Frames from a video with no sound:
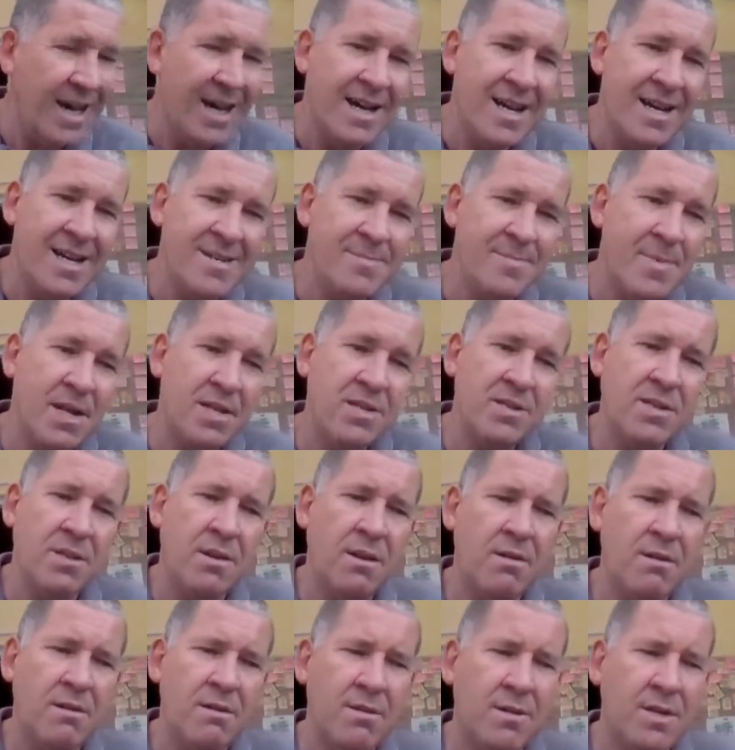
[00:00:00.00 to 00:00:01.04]
And
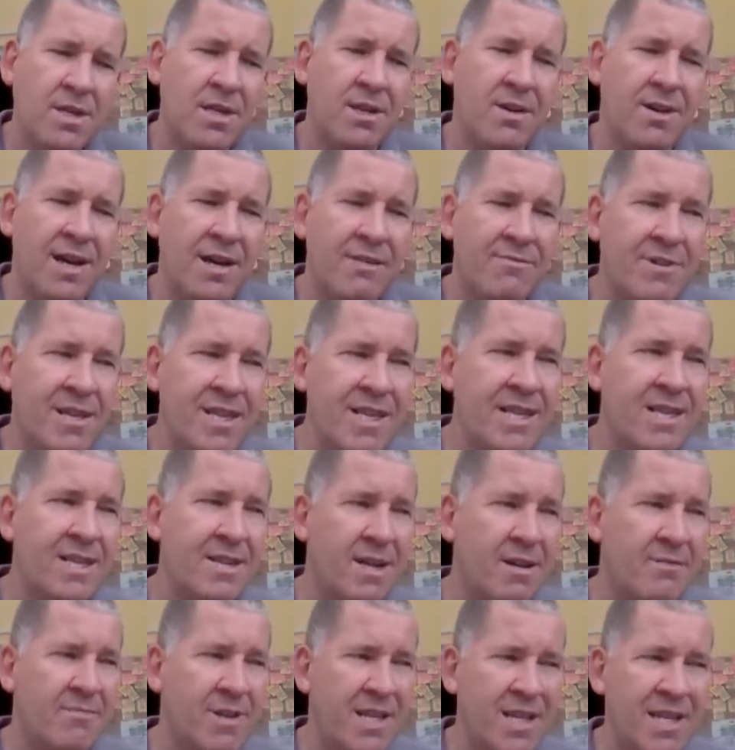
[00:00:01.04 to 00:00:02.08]
so, I
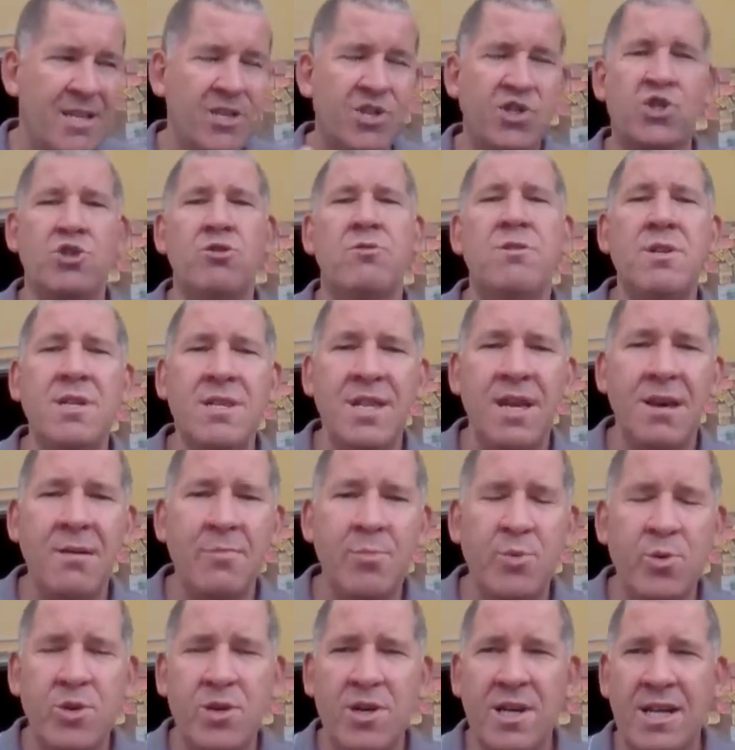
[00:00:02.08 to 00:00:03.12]
really enjoyed
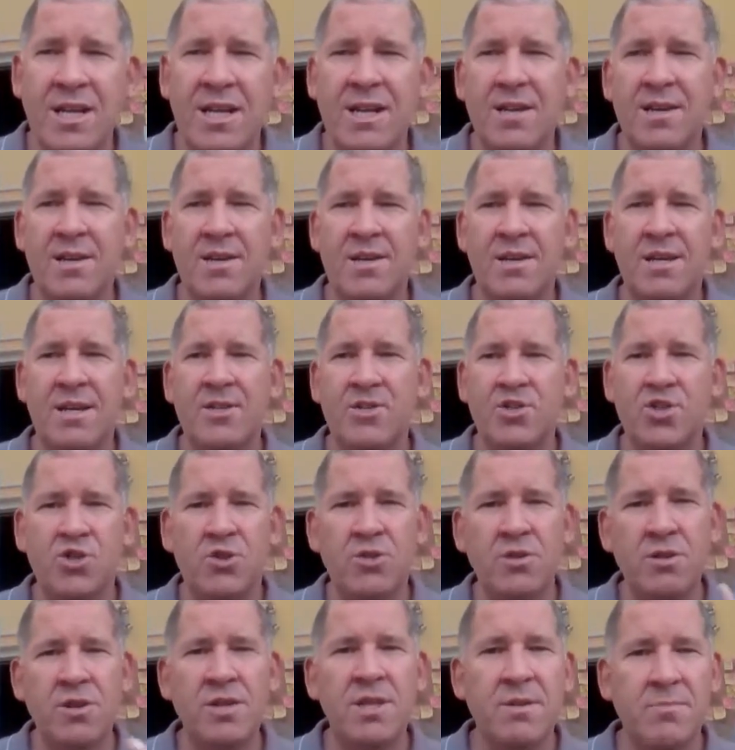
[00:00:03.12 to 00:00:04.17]
that book, and I
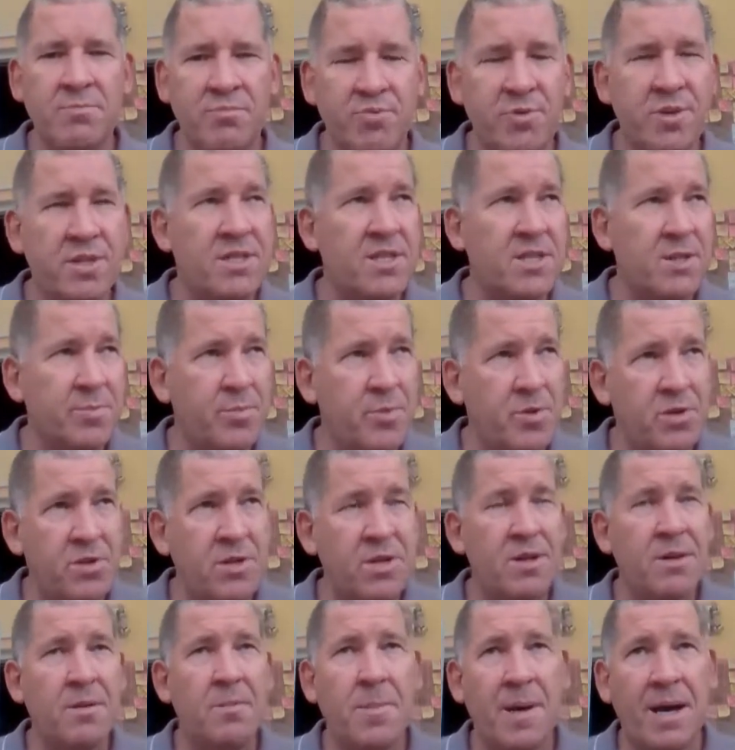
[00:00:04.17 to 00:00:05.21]
enjoy the
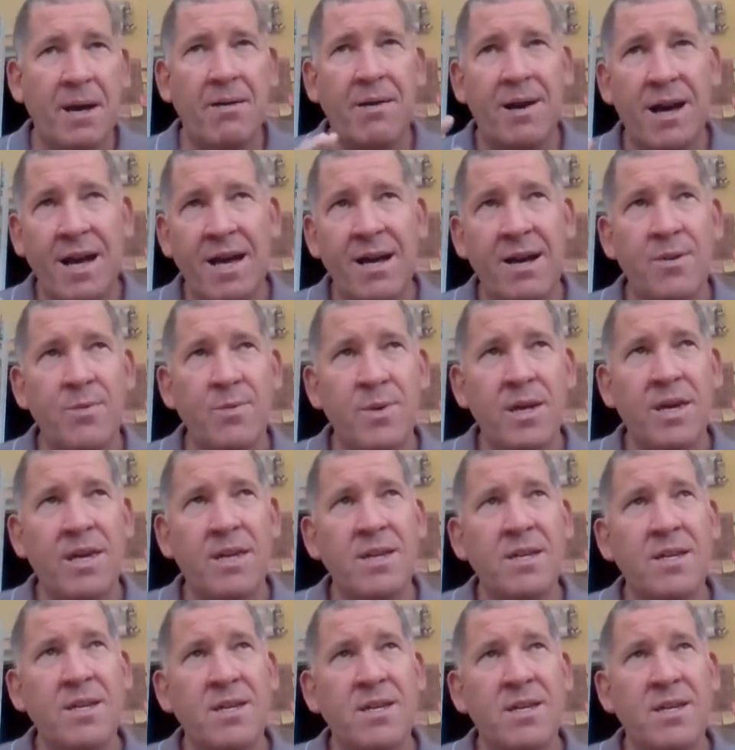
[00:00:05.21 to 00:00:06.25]
principle about how
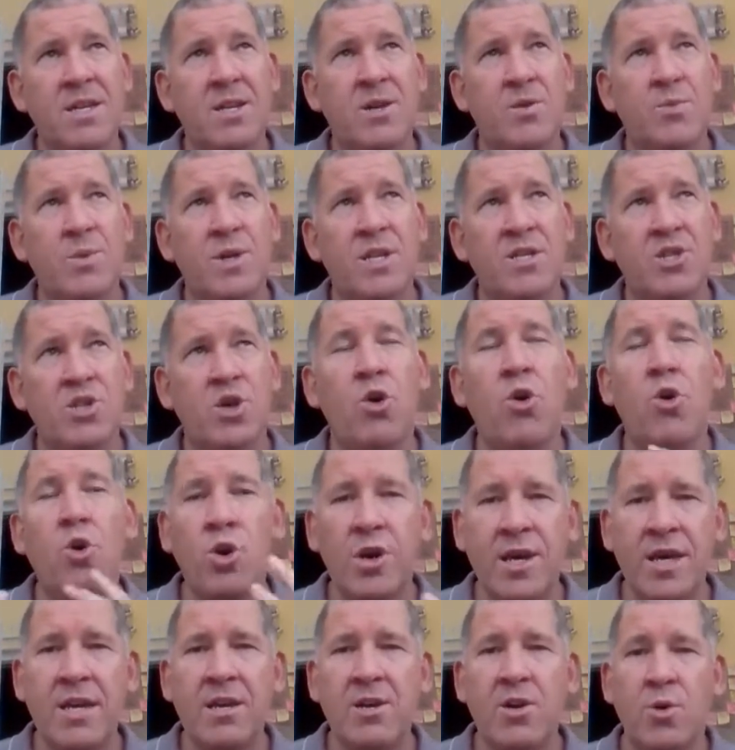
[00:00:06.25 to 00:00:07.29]
we're
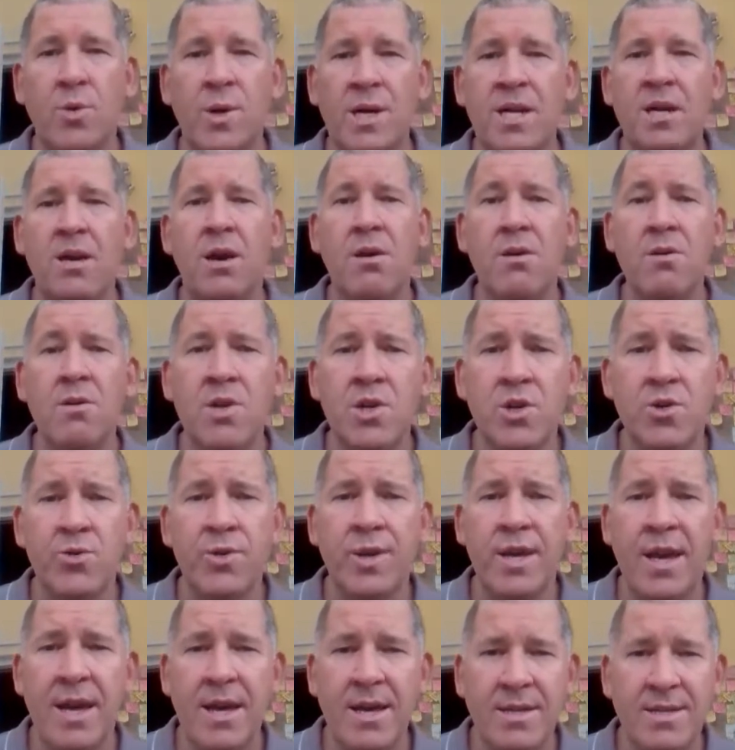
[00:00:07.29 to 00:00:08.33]
talking or
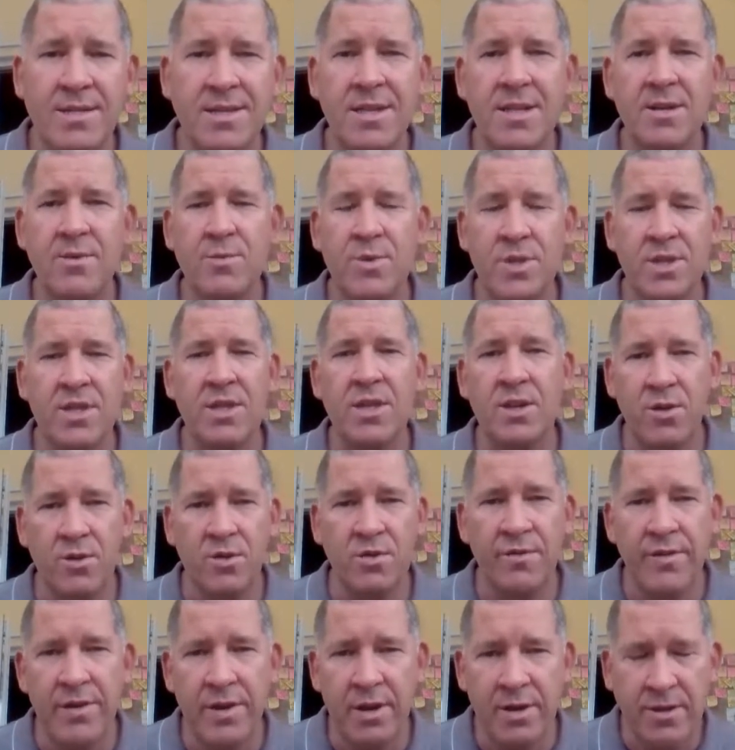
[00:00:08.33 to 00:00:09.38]
co-creating with the
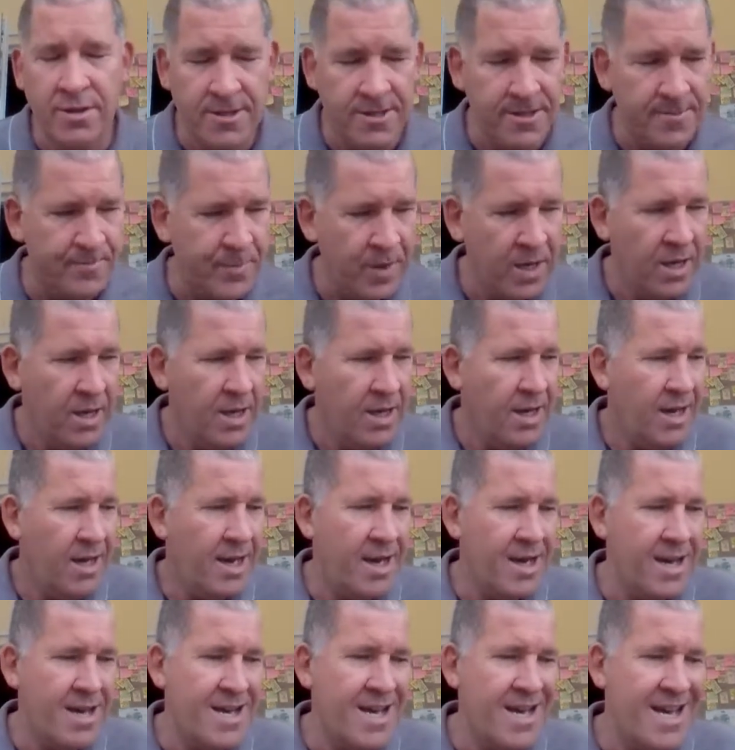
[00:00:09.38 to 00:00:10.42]
universe,
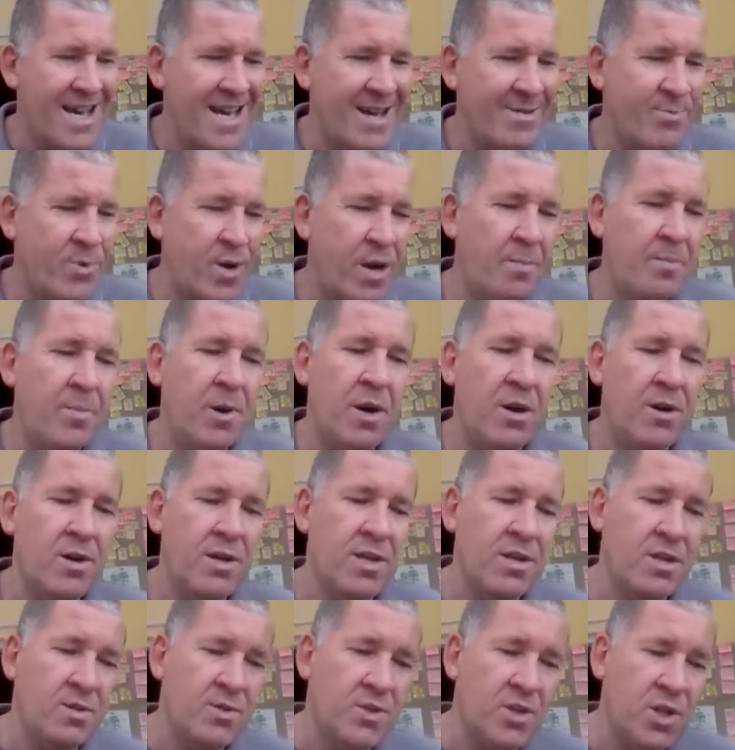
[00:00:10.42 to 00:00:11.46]
and we're
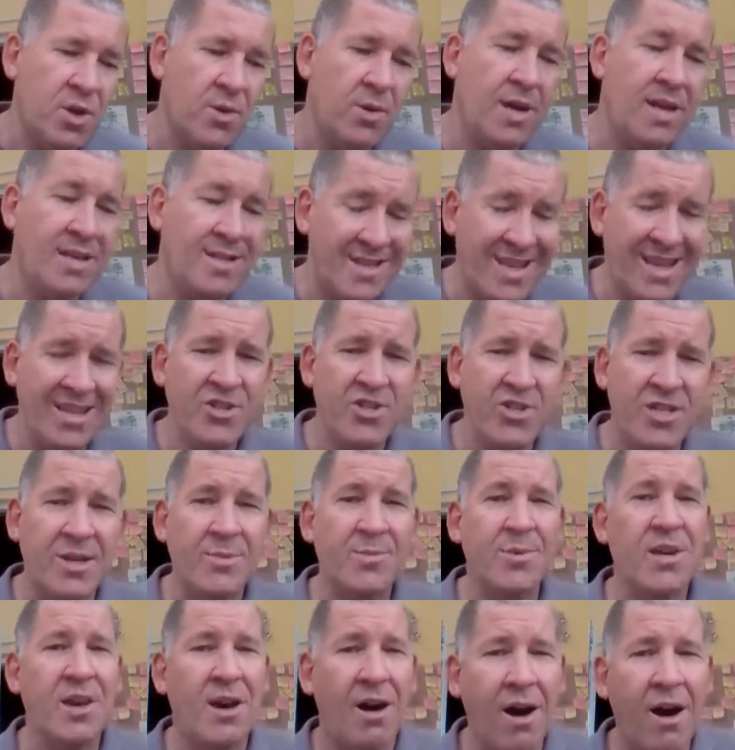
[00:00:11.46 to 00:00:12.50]
part. So
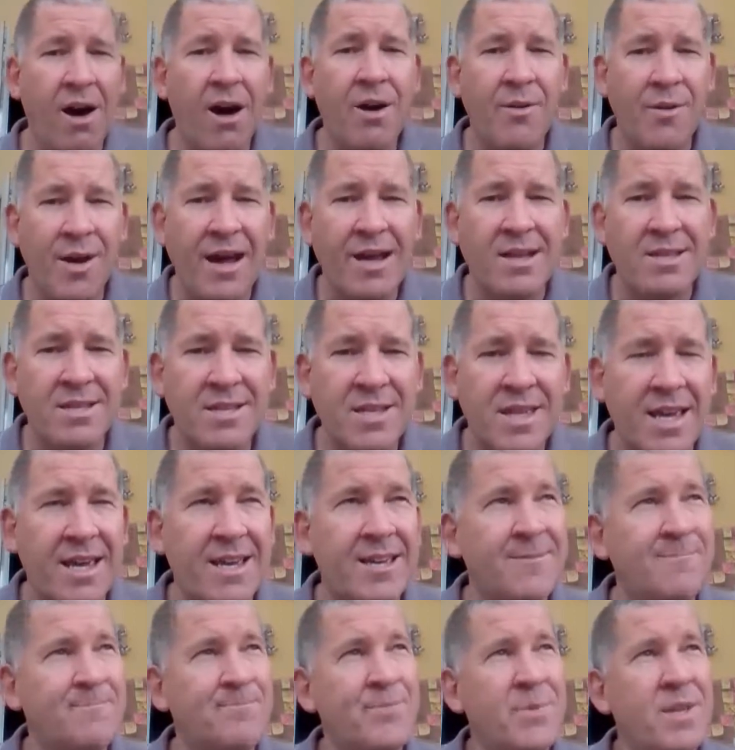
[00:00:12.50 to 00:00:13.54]
essentially, we are asking.